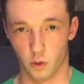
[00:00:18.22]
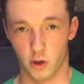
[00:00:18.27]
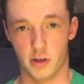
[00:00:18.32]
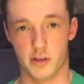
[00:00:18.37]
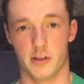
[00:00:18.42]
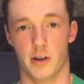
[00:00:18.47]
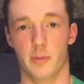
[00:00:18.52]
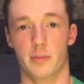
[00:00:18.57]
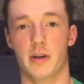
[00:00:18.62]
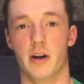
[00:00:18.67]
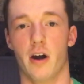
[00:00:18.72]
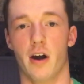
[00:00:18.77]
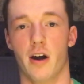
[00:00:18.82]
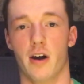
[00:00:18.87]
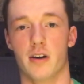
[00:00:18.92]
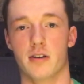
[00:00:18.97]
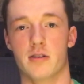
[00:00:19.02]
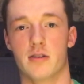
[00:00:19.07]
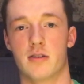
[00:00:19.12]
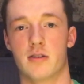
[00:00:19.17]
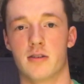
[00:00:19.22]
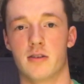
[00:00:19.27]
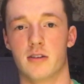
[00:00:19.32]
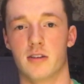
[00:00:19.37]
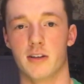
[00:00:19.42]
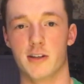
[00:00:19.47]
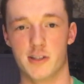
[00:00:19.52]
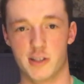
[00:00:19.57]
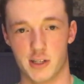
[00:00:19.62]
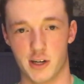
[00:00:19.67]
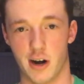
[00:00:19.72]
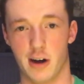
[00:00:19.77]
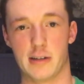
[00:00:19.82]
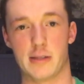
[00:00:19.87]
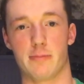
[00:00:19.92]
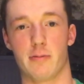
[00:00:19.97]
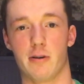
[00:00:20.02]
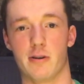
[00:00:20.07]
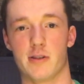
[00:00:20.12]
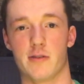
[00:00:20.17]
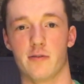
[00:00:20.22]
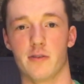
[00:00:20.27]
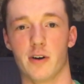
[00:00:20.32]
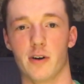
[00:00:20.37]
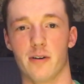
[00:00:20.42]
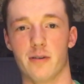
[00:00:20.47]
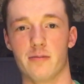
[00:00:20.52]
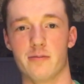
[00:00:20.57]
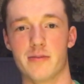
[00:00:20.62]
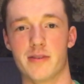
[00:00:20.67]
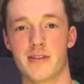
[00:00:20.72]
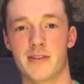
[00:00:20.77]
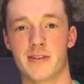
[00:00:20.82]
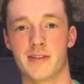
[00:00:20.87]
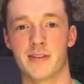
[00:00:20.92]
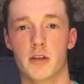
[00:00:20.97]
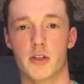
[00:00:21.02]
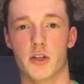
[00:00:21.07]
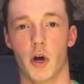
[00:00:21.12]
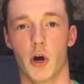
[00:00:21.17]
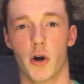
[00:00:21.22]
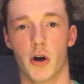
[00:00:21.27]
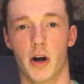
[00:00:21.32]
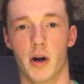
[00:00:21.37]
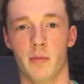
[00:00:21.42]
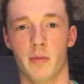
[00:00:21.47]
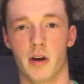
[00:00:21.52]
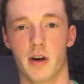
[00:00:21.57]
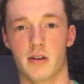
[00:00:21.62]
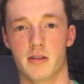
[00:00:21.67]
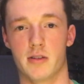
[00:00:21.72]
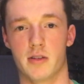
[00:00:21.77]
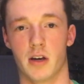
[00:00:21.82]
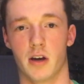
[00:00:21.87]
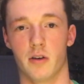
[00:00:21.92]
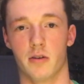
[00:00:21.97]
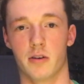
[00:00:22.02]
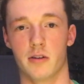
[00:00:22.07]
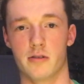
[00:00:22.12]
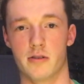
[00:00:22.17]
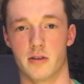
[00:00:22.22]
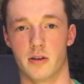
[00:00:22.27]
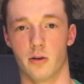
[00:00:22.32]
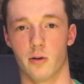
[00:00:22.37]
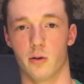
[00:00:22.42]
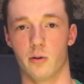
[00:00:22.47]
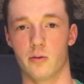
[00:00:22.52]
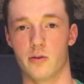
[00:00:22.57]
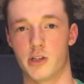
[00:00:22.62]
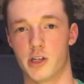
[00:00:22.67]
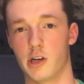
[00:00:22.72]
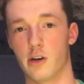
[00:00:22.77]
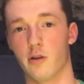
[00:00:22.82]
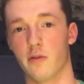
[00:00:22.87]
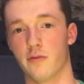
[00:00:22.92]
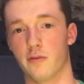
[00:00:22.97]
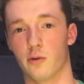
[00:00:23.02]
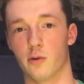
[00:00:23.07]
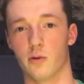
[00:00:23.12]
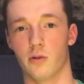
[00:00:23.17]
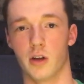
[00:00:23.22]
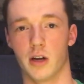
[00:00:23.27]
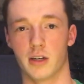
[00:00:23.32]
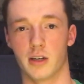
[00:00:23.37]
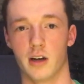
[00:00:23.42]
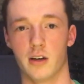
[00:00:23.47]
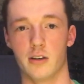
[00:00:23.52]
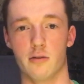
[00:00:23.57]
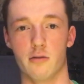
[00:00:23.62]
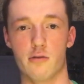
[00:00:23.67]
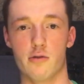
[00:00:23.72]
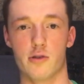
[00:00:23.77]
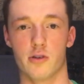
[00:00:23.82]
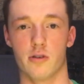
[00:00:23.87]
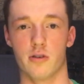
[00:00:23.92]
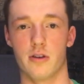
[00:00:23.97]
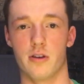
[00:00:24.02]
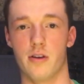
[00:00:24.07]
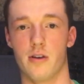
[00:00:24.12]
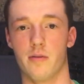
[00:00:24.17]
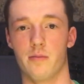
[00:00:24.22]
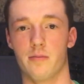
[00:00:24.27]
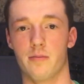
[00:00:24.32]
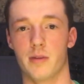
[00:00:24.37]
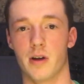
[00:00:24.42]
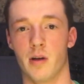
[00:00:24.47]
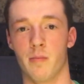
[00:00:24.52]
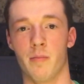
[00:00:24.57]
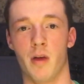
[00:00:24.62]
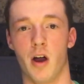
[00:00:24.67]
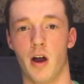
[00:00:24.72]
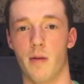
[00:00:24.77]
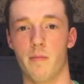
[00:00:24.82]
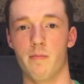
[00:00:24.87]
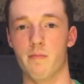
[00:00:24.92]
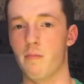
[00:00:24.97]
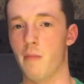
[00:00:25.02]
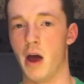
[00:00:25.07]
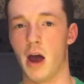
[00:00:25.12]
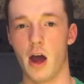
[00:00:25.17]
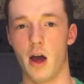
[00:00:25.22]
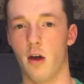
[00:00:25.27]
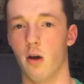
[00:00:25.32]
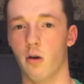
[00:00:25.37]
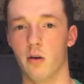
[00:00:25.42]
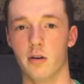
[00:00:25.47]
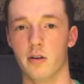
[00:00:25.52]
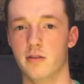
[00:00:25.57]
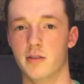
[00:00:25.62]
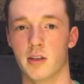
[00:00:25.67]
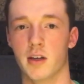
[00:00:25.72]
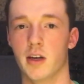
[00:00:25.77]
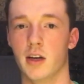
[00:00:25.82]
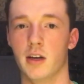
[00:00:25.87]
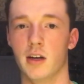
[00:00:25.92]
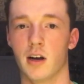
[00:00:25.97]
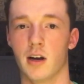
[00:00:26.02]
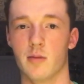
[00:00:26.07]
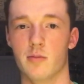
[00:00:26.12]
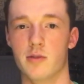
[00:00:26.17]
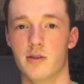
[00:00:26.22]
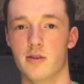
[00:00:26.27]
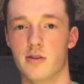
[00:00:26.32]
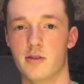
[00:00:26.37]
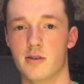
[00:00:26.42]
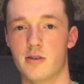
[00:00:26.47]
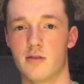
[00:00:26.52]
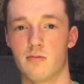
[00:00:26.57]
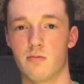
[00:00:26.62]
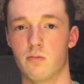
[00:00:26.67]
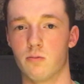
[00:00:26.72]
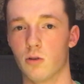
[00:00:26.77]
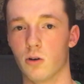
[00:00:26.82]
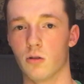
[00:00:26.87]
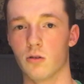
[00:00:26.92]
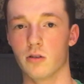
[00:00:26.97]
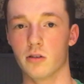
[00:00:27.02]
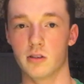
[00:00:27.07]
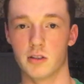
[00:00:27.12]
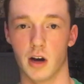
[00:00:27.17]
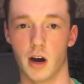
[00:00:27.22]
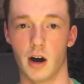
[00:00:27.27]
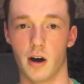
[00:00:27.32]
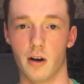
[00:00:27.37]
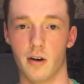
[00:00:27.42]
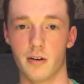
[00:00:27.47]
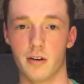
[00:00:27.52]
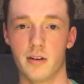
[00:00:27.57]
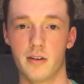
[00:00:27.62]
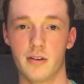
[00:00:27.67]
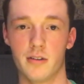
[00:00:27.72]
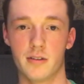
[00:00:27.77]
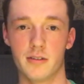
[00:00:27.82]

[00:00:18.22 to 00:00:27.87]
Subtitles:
What is up, guys? It's Jack's Price Films. Sorry I'm not sounding so cheerful like I usually am. I'm not mad or anything, I'm just really tired.